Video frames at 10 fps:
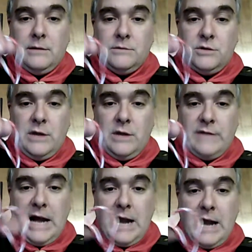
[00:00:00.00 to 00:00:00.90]
So you have an
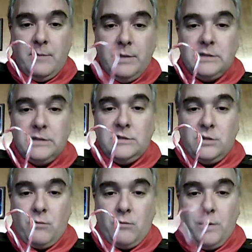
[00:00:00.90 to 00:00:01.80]
eye built into
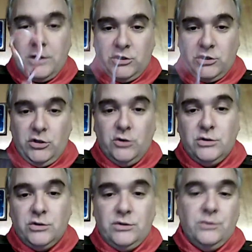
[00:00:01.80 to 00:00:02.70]
the rope that you can
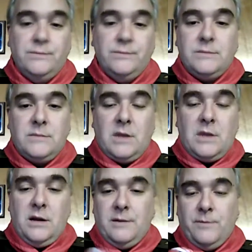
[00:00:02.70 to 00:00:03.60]
use to
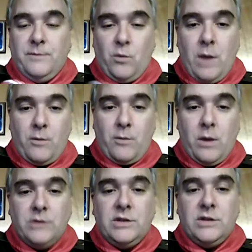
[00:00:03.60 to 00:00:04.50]
wrap
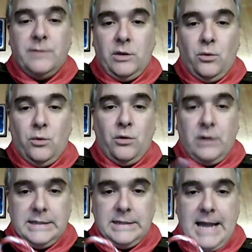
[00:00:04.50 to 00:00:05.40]
around something or
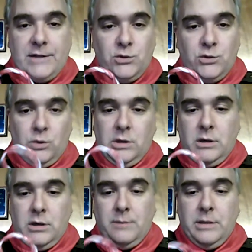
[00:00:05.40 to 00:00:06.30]
attach to
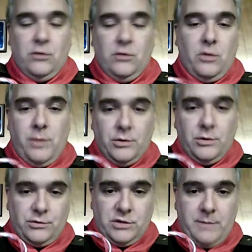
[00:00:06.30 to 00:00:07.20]
a pillar or a
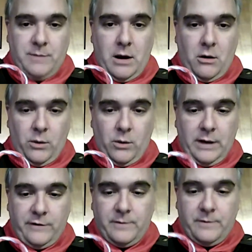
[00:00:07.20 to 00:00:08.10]
post or a spar or
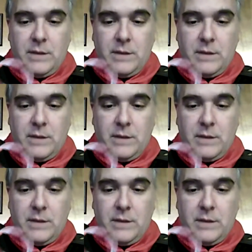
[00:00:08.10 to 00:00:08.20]
whatever.